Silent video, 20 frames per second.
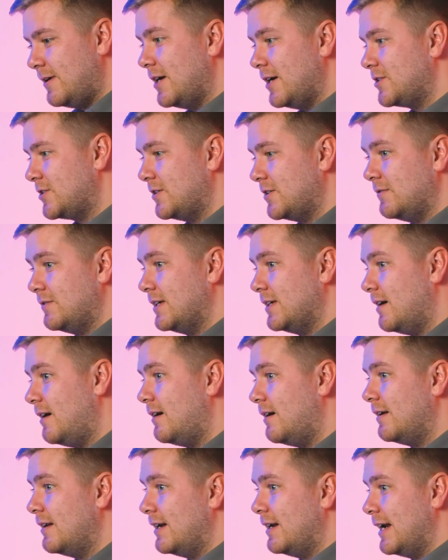version of the
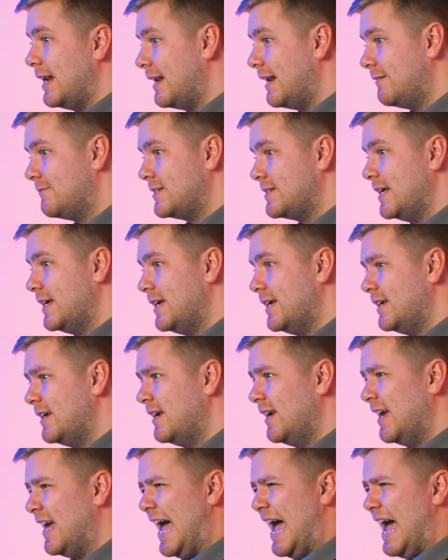art and an NFT.
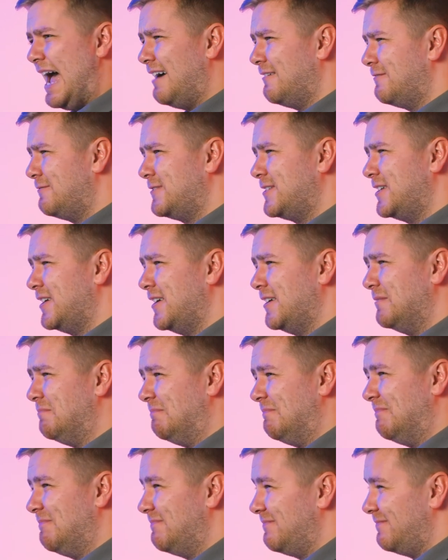Yeah. After
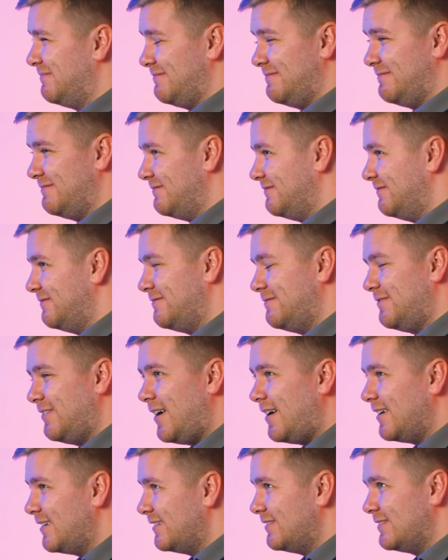
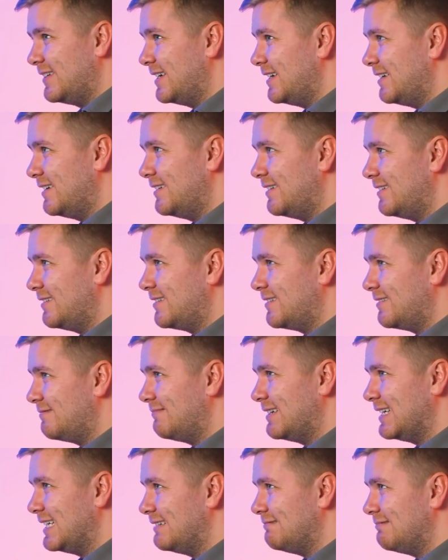five years,
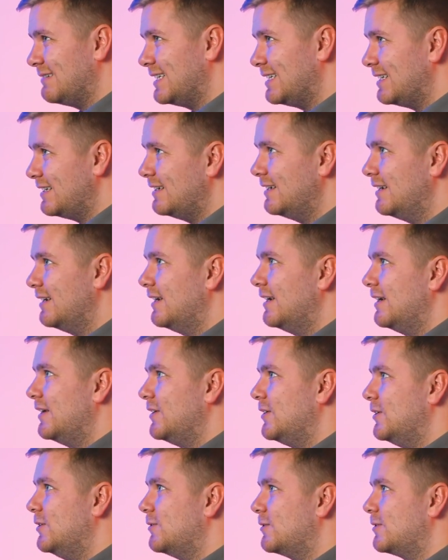maybe,
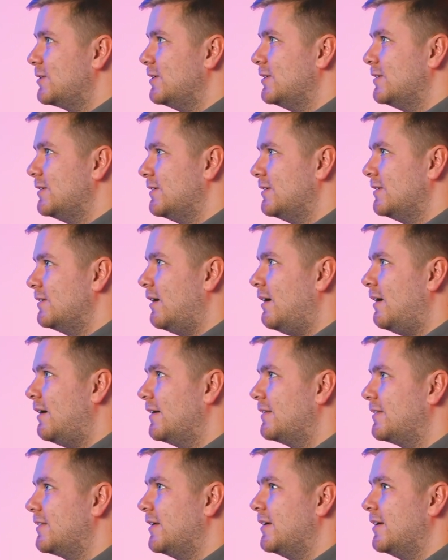you can
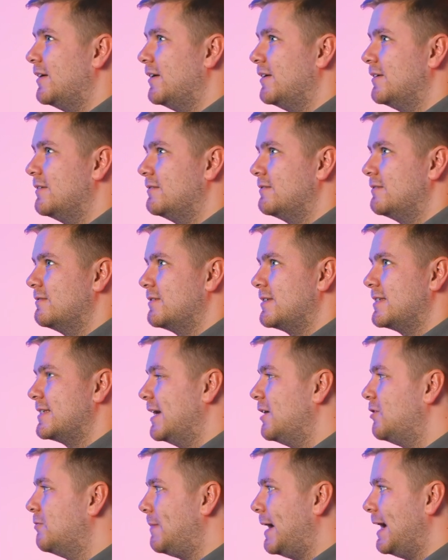either
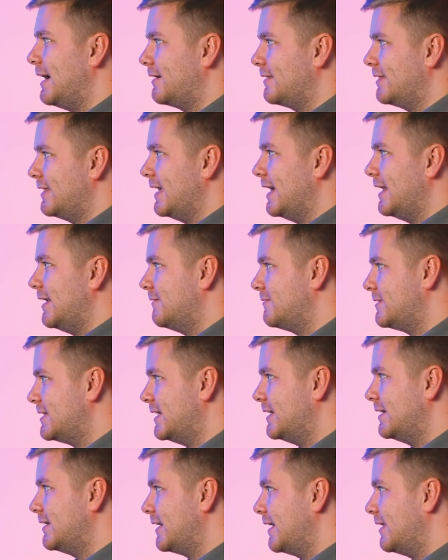sell back the
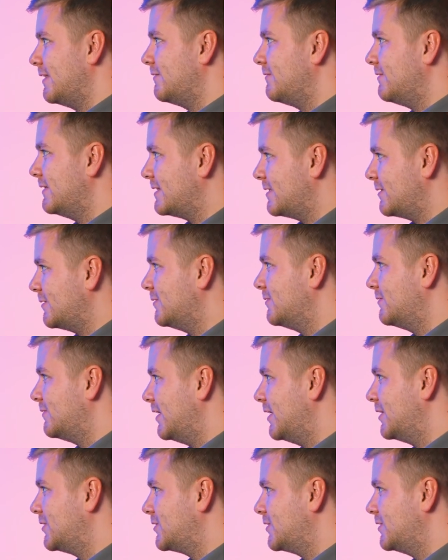NFT and get the physical
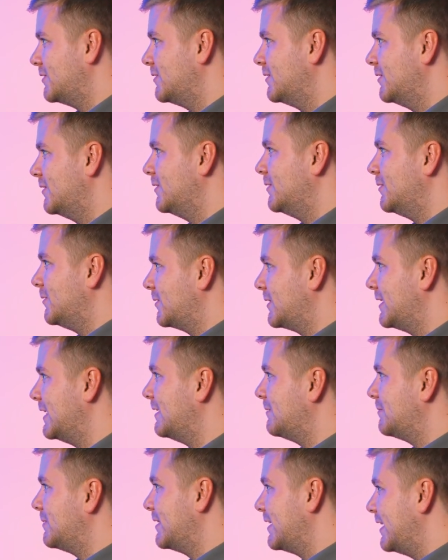version or
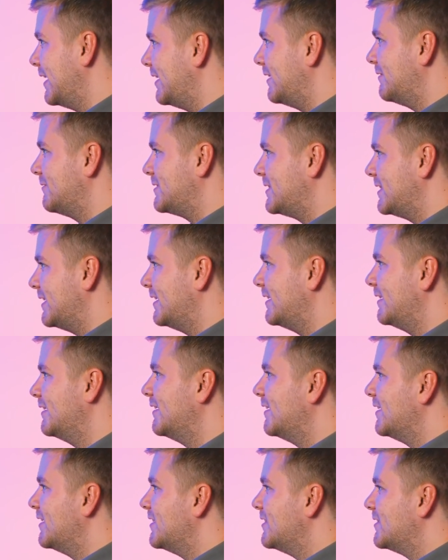keep the NFT.
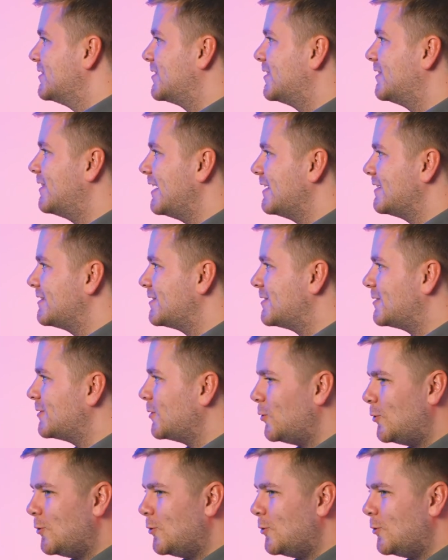Yeah. So that's